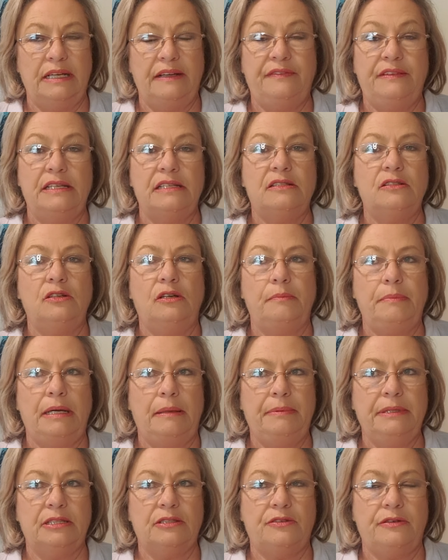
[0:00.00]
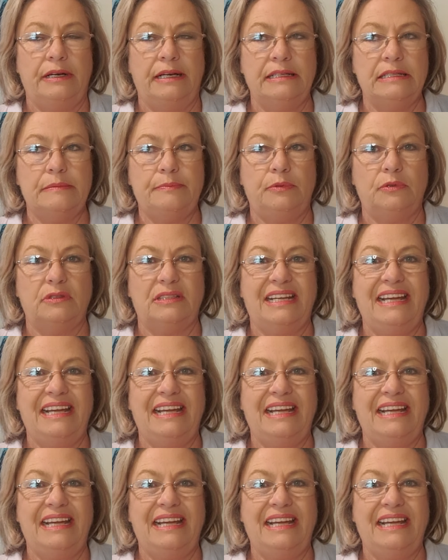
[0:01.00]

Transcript: If there's not public transport,